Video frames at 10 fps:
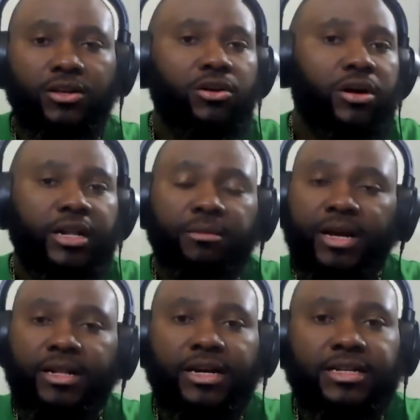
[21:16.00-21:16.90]
You're going to have to
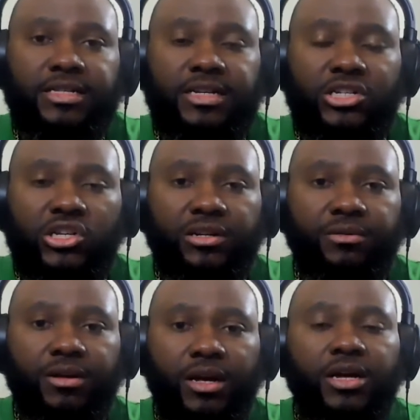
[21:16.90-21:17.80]
make that decision.
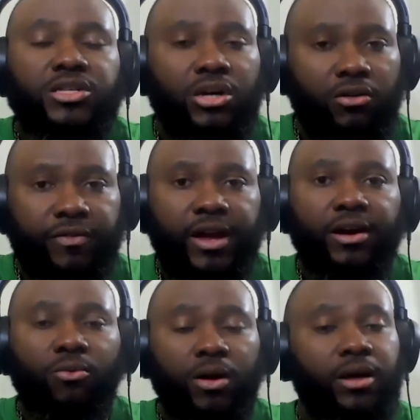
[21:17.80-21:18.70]
So,
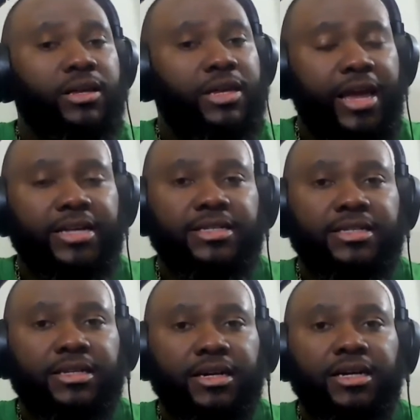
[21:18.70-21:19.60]
very well,
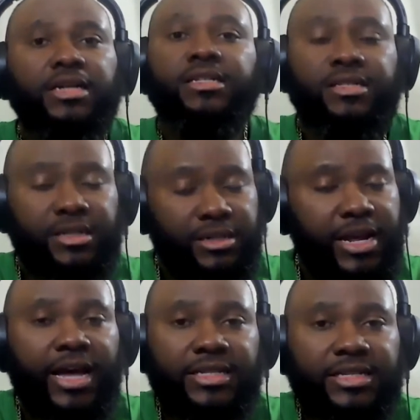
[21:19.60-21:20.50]
yes,
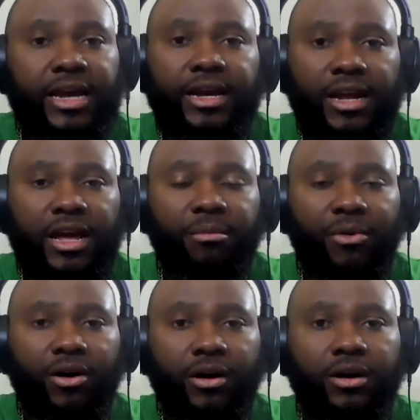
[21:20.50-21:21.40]
not taking that
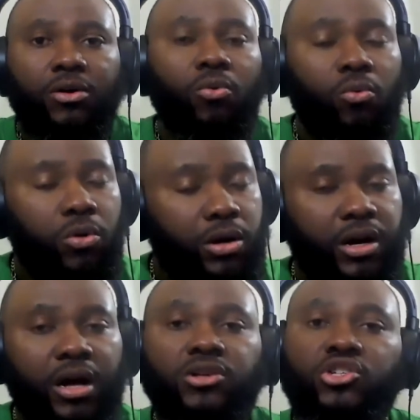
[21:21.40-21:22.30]
mark will
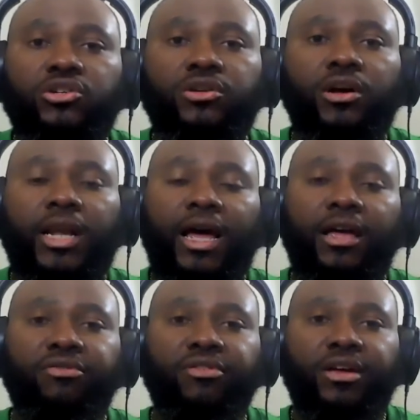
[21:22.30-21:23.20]
cost you your
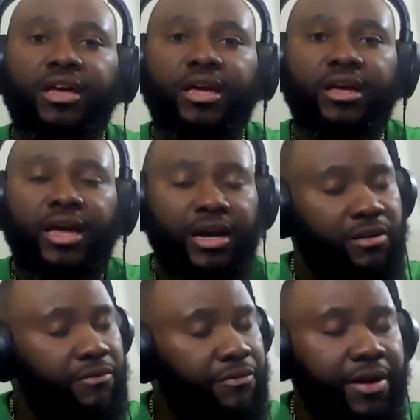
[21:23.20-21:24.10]
life. It
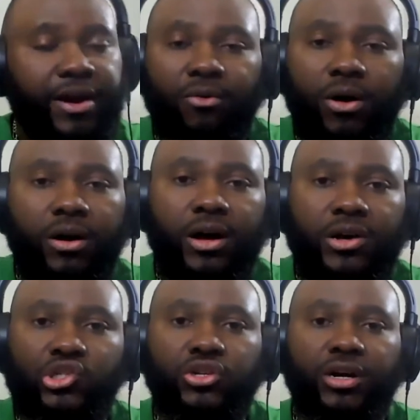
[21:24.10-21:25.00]
could very well
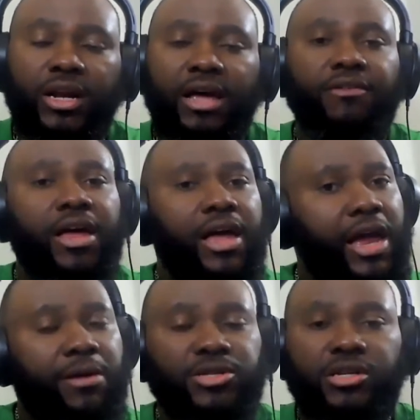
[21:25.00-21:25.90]
cost you your life.
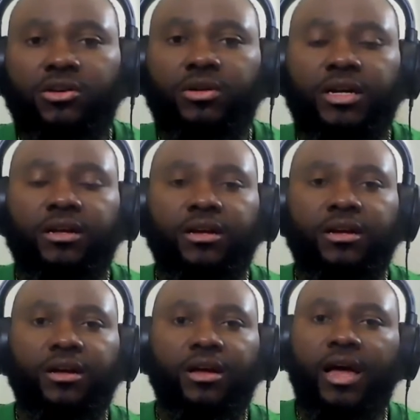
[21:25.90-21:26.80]
Absolutely.
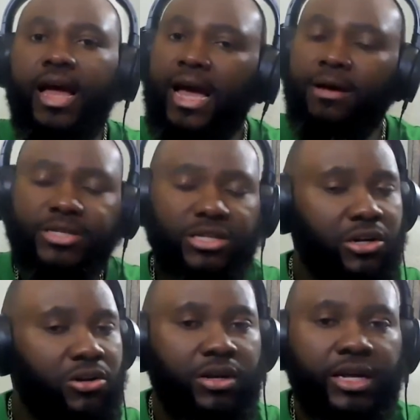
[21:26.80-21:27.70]

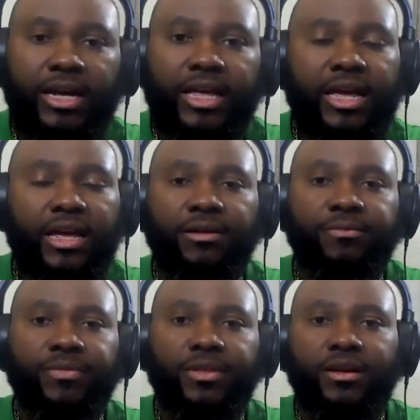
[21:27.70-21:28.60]
Absolutely, it
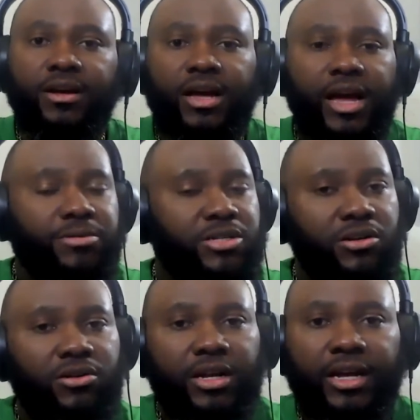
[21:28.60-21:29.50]
can.
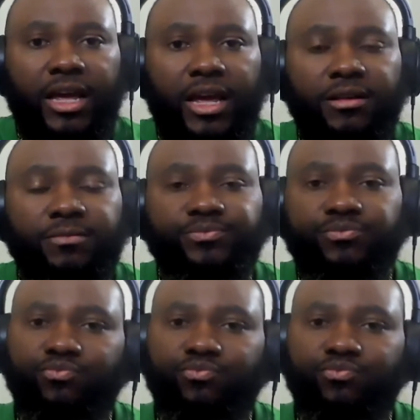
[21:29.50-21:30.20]
Absolutely, it can.